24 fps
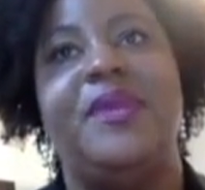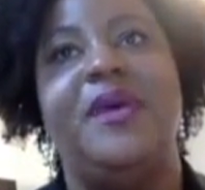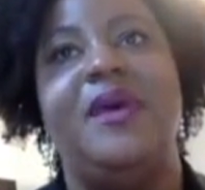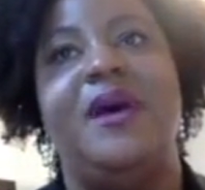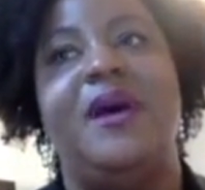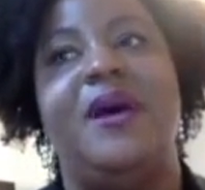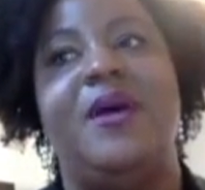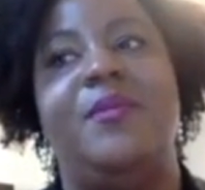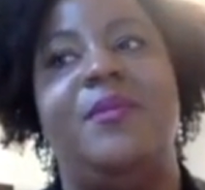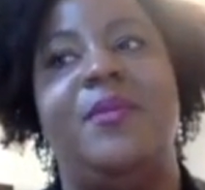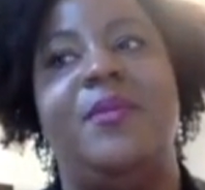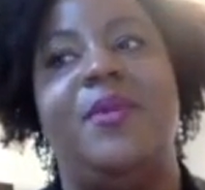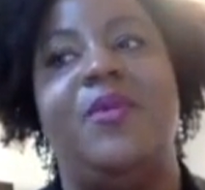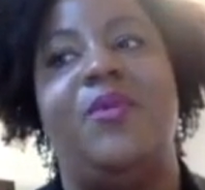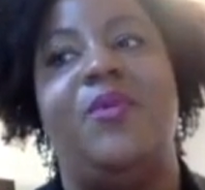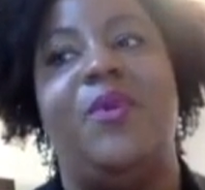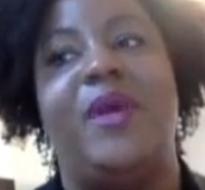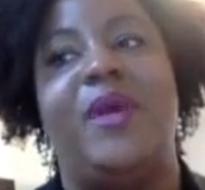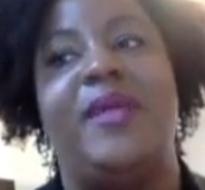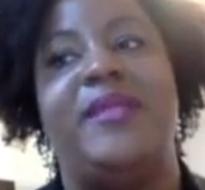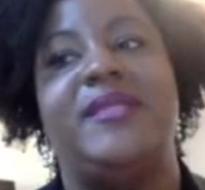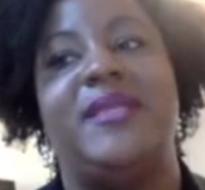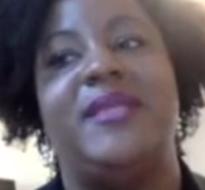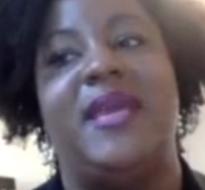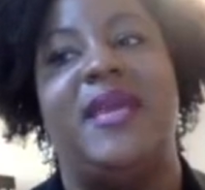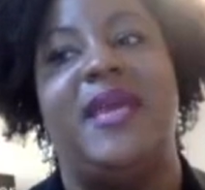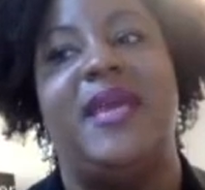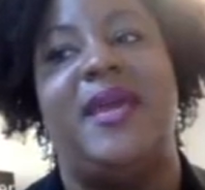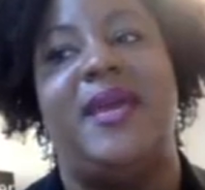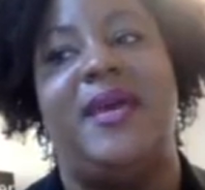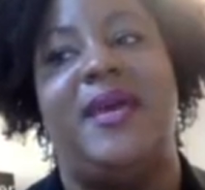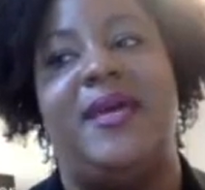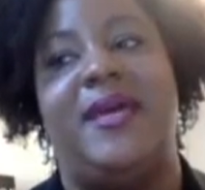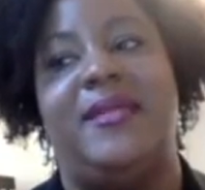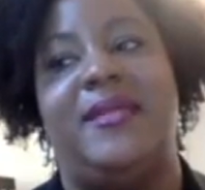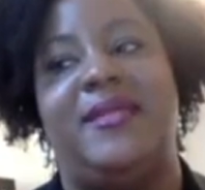went
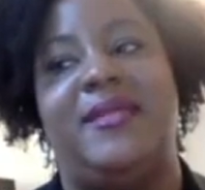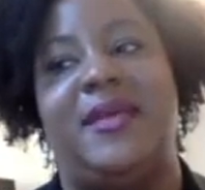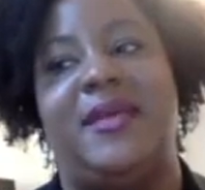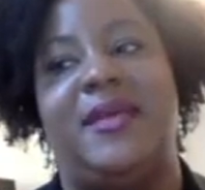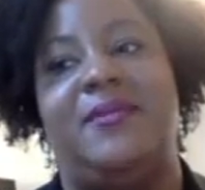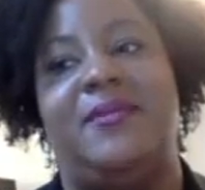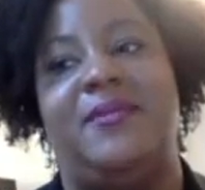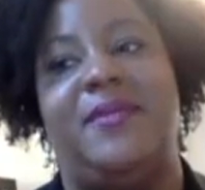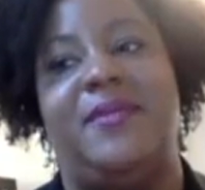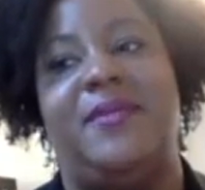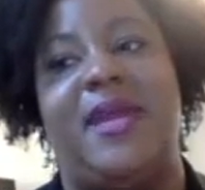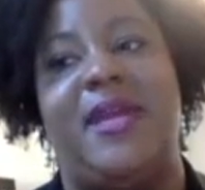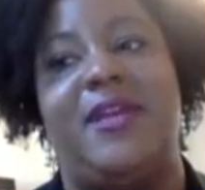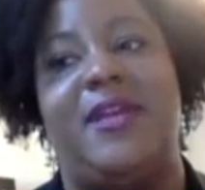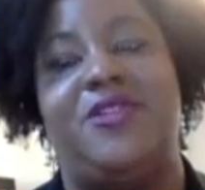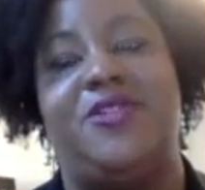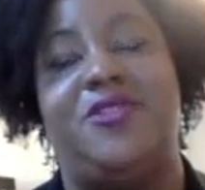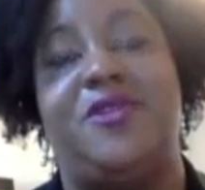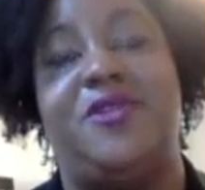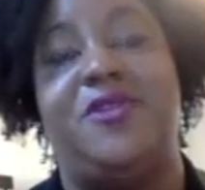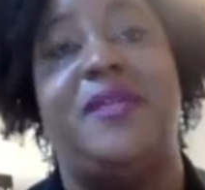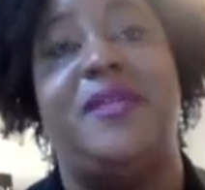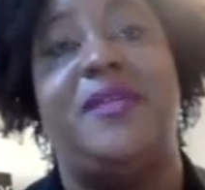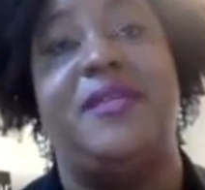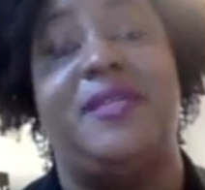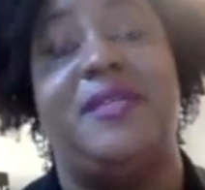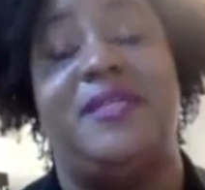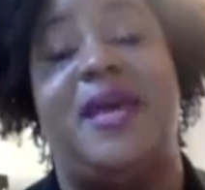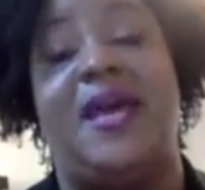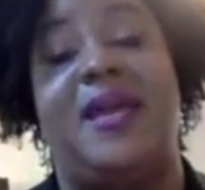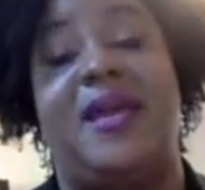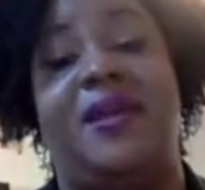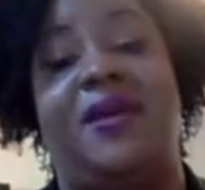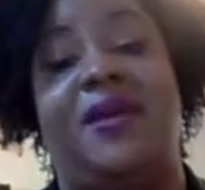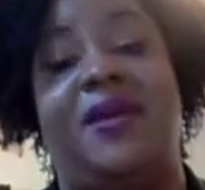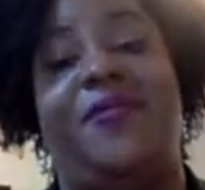and tried to sign
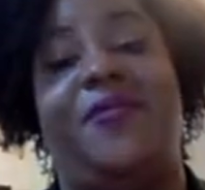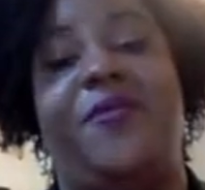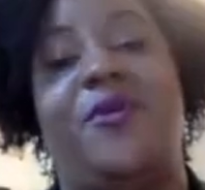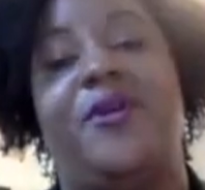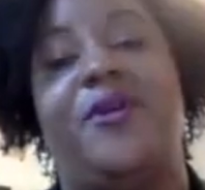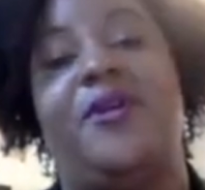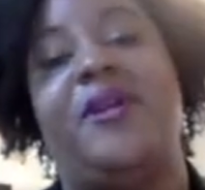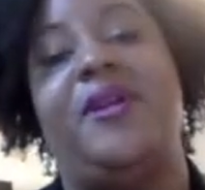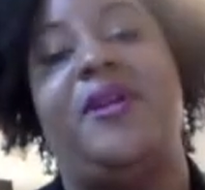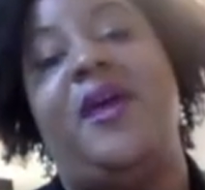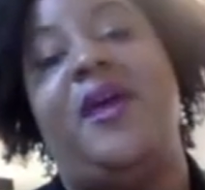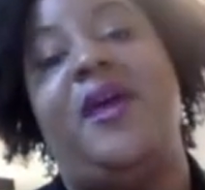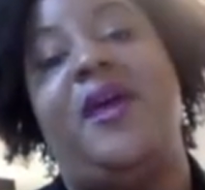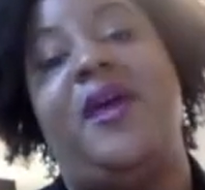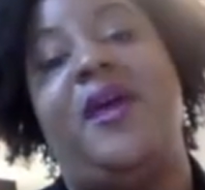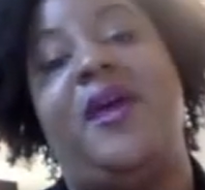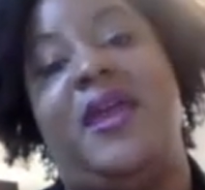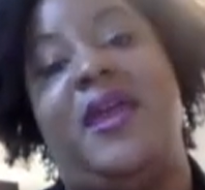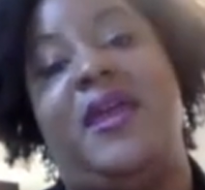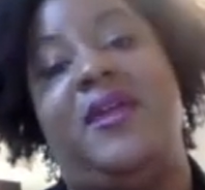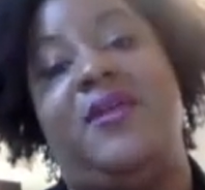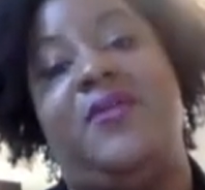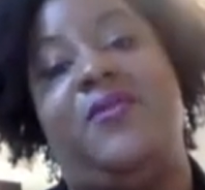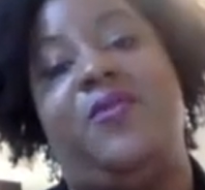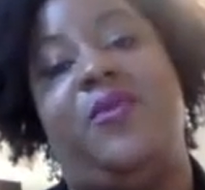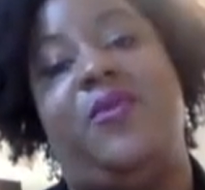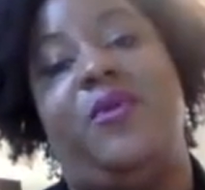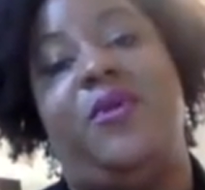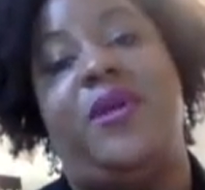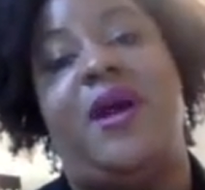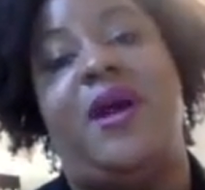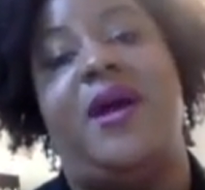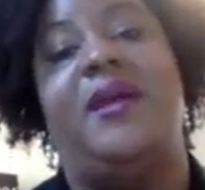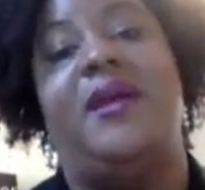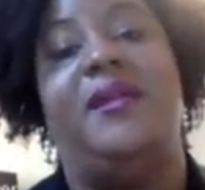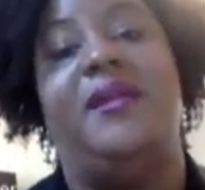up for it, they were
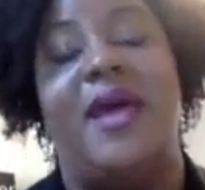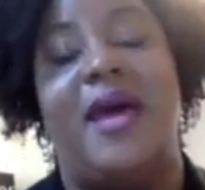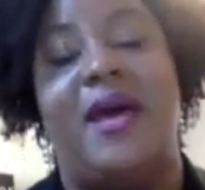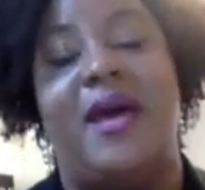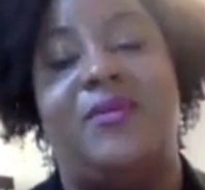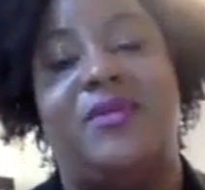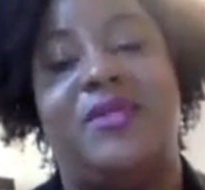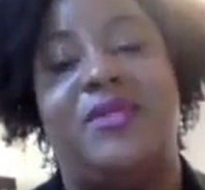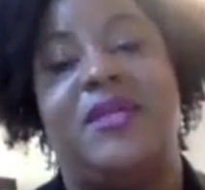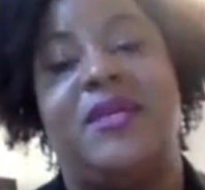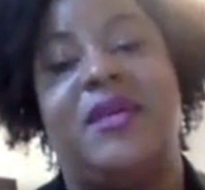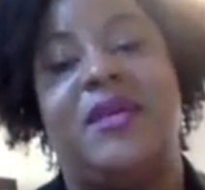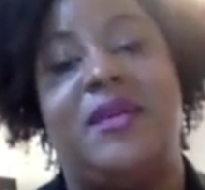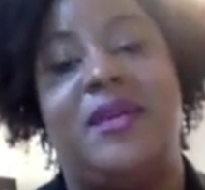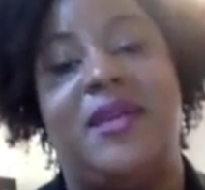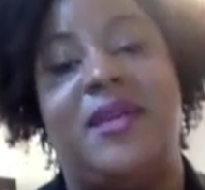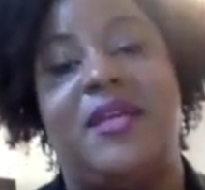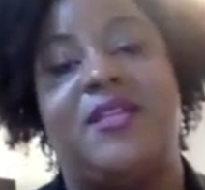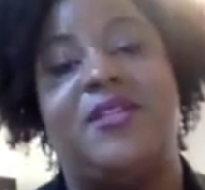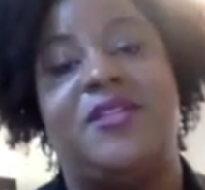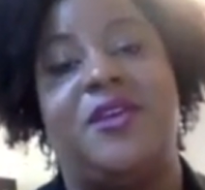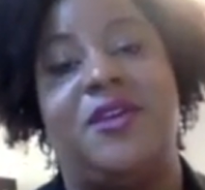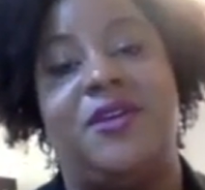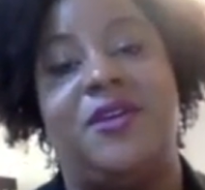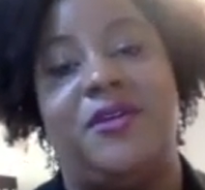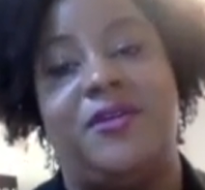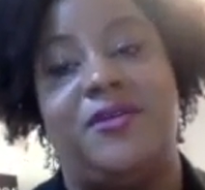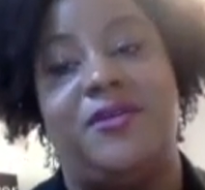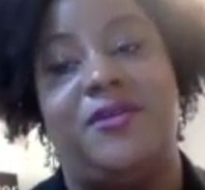not allowed to connect their